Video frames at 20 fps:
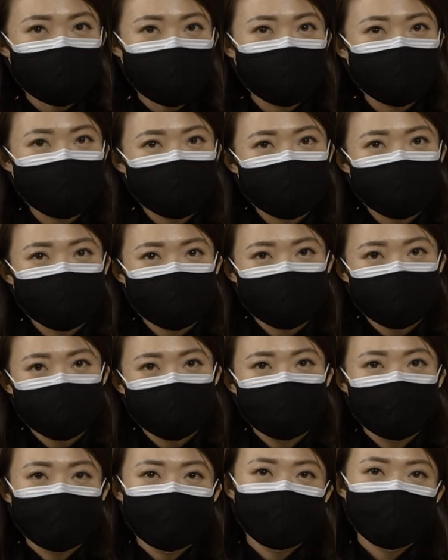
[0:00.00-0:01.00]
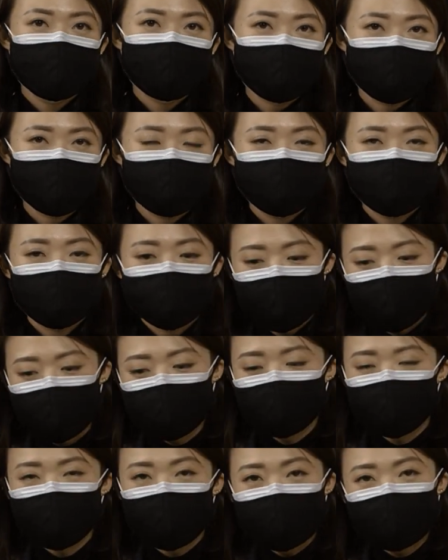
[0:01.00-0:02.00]
is harder to
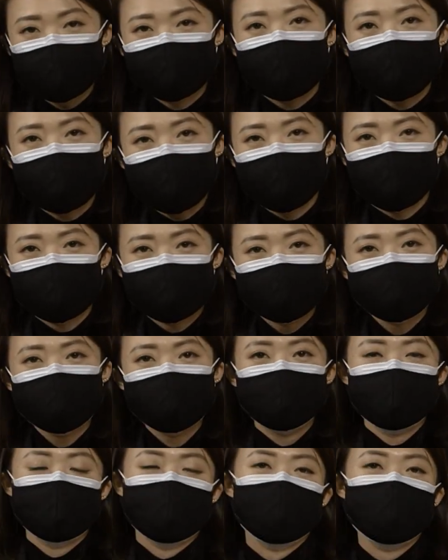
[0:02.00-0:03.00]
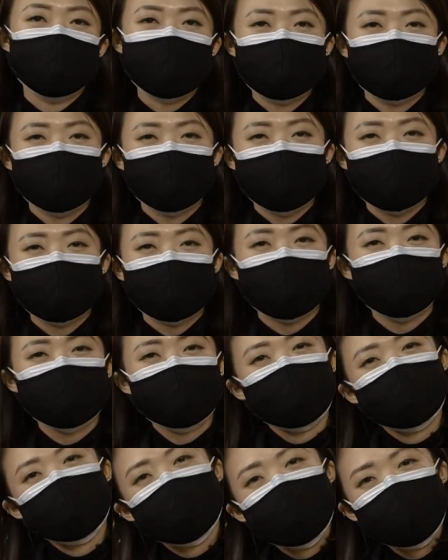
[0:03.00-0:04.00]
fix dark color, but when it
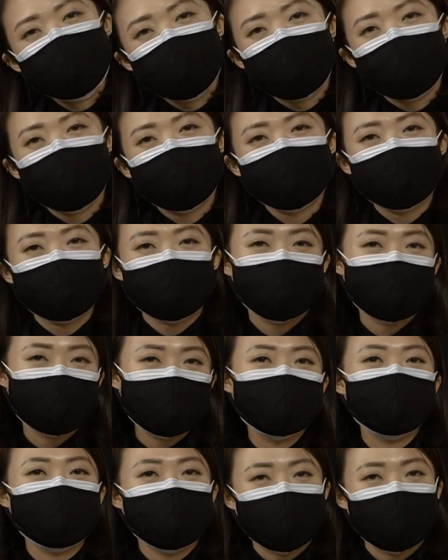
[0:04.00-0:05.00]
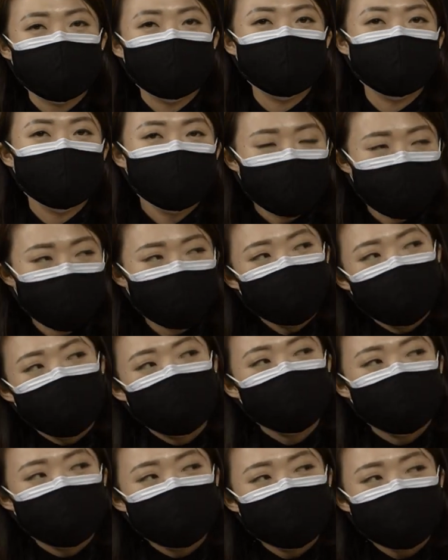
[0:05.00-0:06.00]
comes to wall paint, acrylic paint, you can
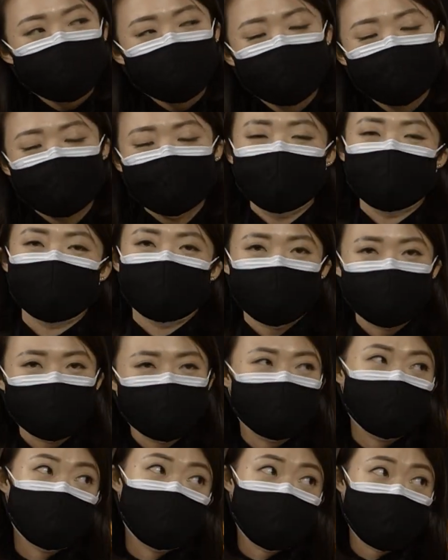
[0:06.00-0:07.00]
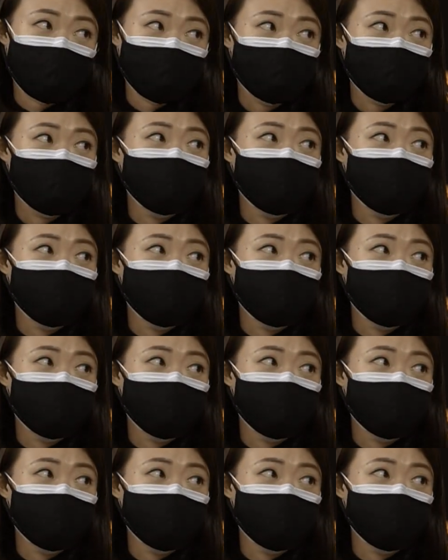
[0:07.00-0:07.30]
paint over, so it's not that bad.